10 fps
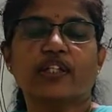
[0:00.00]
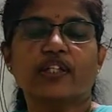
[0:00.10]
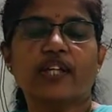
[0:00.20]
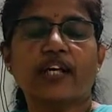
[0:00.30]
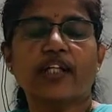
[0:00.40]

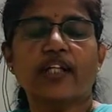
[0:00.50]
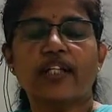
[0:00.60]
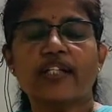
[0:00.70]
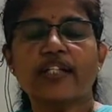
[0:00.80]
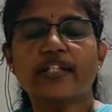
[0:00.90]
The
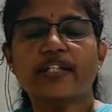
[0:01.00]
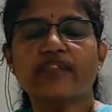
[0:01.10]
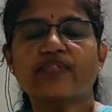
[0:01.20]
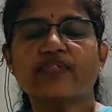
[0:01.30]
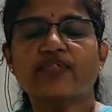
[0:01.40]

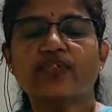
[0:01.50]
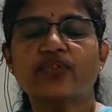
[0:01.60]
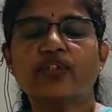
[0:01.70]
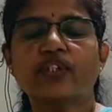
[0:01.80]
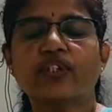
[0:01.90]
undigested
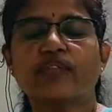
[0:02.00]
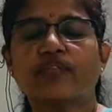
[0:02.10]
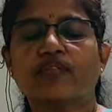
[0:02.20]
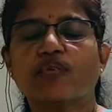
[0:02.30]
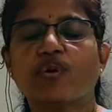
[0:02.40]
food,
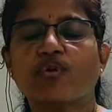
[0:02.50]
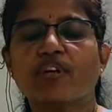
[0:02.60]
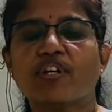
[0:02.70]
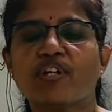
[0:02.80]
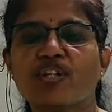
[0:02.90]
what we
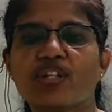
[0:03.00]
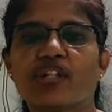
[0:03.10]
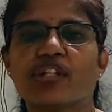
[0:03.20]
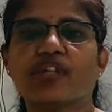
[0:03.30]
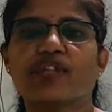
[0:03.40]

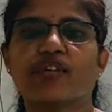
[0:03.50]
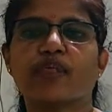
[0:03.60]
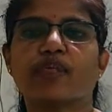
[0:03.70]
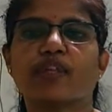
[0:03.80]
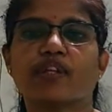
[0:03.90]
eject
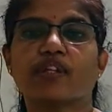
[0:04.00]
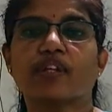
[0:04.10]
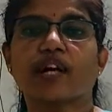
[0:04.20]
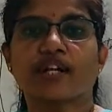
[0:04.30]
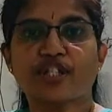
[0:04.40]
from
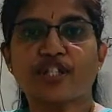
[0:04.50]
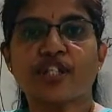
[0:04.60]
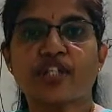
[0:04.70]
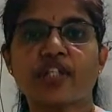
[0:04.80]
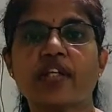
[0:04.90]
large
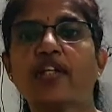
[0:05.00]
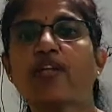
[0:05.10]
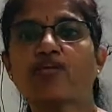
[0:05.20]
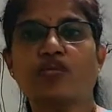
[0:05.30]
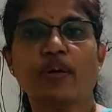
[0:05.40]

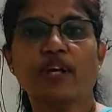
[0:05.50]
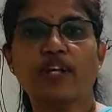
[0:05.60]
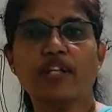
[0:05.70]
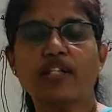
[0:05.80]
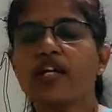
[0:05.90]
intestine through
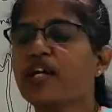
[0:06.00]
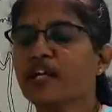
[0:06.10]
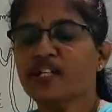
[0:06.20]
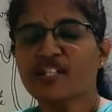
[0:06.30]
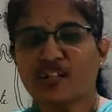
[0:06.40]
anus,
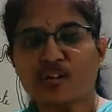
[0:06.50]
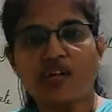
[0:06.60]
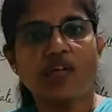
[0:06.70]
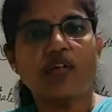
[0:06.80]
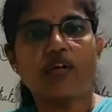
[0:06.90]
is
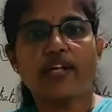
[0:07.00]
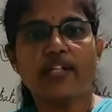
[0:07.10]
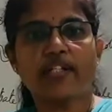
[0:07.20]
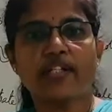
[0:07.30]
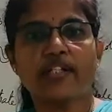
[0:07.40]
not called
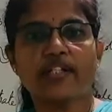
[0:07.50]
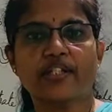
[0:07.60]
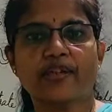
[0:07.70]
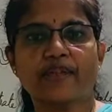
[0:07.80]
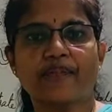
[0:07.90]

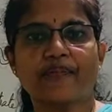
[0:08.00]
excretion.